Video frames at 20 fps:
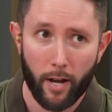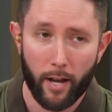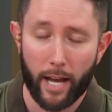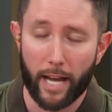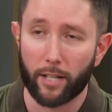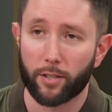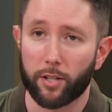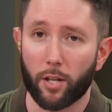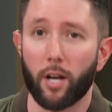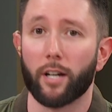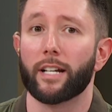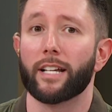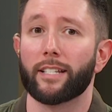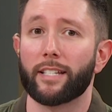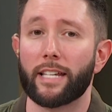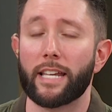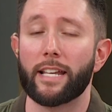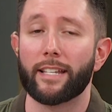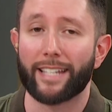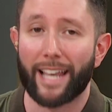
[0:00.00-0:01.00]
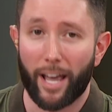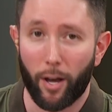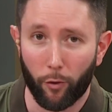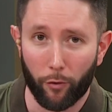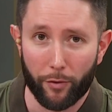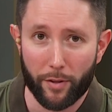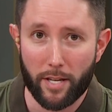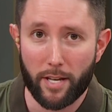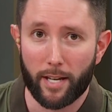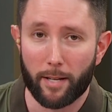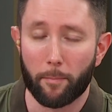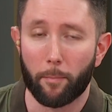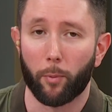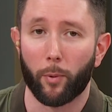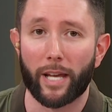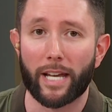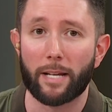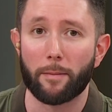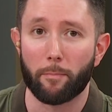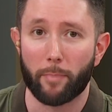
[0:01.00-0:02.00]
As long as he's healthy and
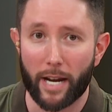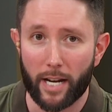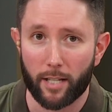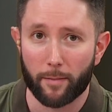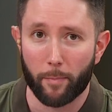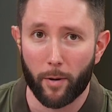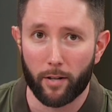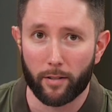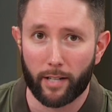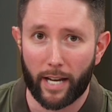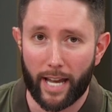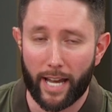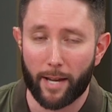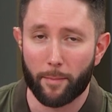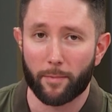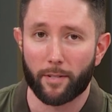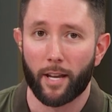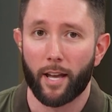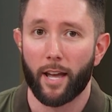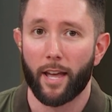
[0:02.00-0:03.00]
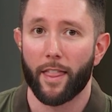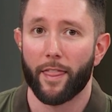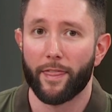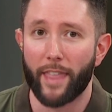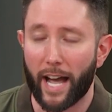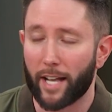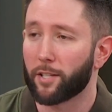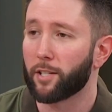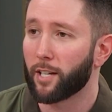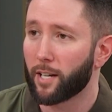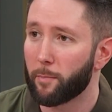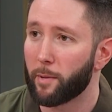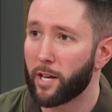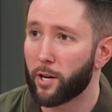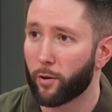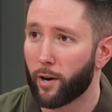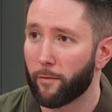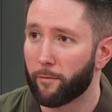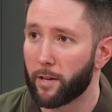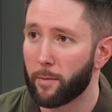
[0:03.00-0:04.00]
playing baseball games, that's going to be
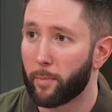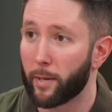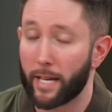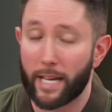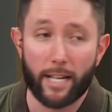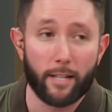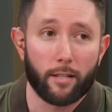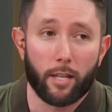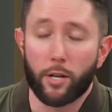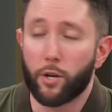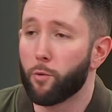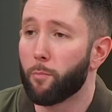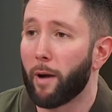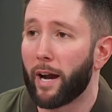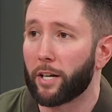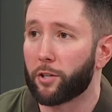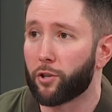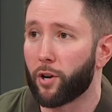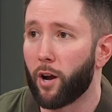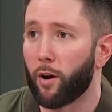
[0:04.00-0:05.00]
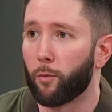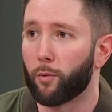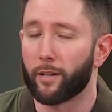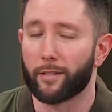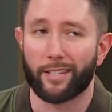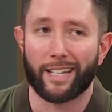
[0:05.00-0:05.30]
your MVP. He's the new Mike Trout, where it's